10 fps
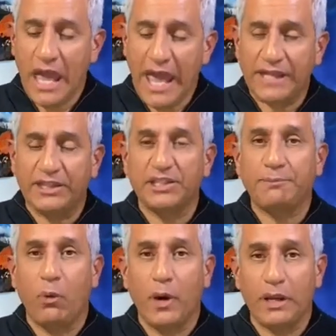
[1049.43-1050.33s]
At this
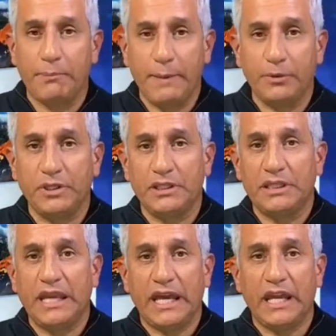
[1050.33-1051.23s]
point, people need to get